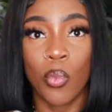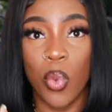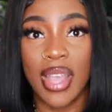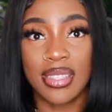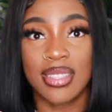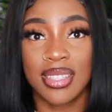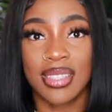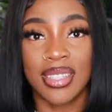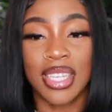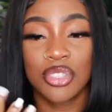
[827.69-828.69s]
wet,
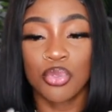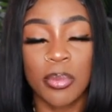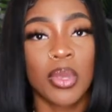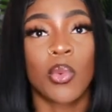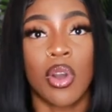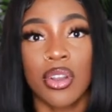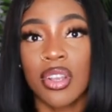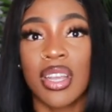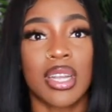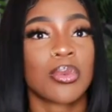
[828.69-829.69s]
like dripping water.
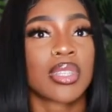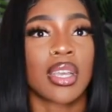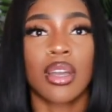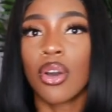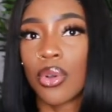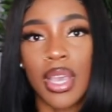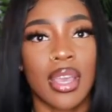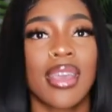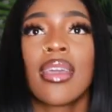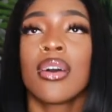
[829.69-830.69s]
And I was like, oh,
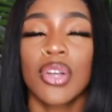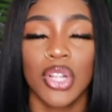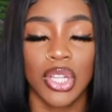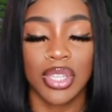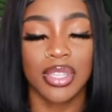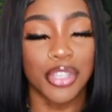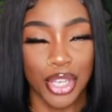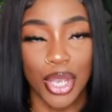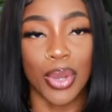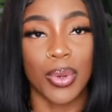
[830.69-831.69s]
hell
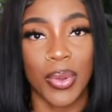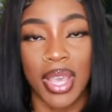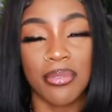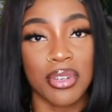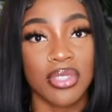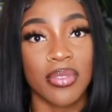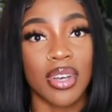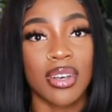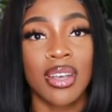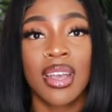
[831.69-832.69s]
no. Okay, first of
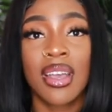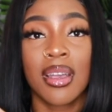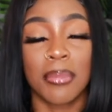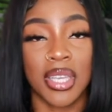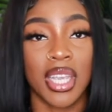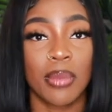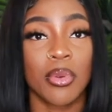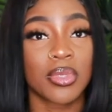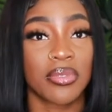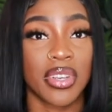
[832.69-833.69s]
all, my camera
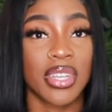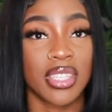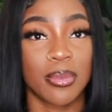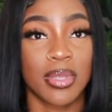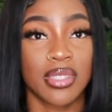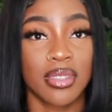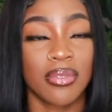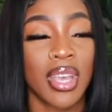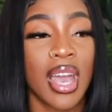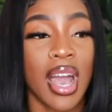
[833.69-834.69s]
was very
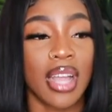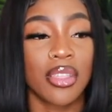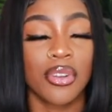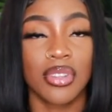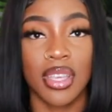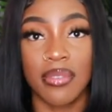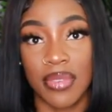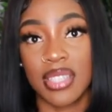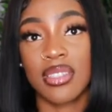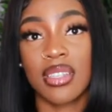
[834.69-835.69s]
expensive. I literally
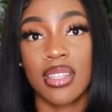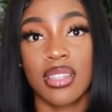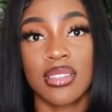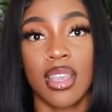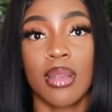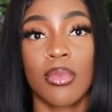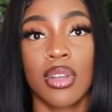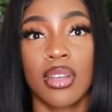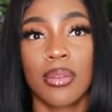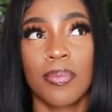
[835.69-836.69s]
invested in this
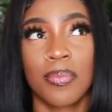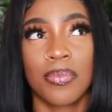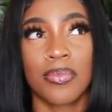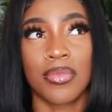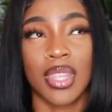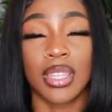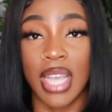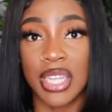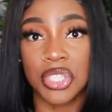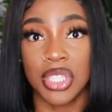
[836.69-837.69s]
camera
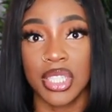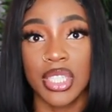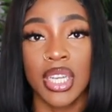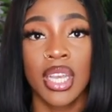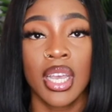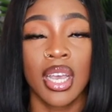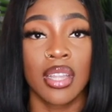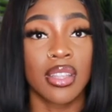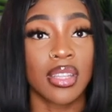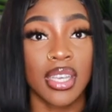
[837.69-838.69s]
last year,
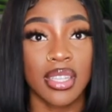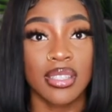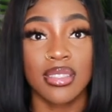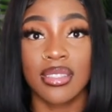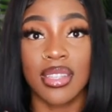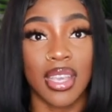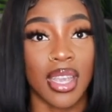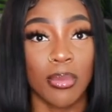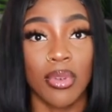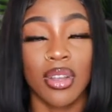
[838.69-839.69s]
the lens, the
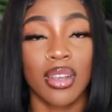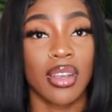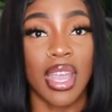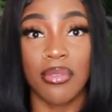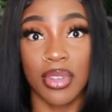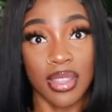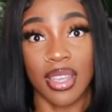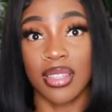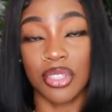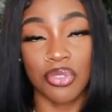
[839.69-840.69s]
camera,
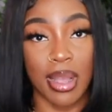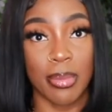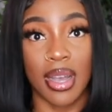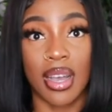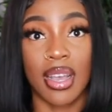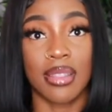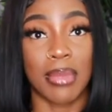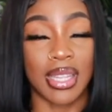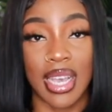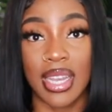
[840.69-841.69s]
everything, the tripod,
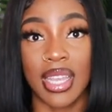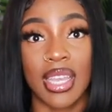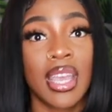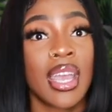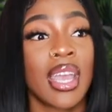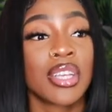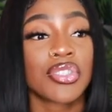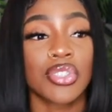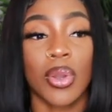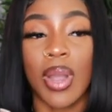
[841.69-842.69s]
my lighting.
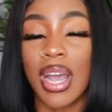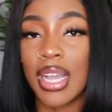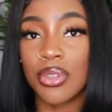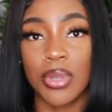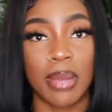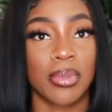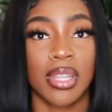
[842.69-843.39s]
So I do not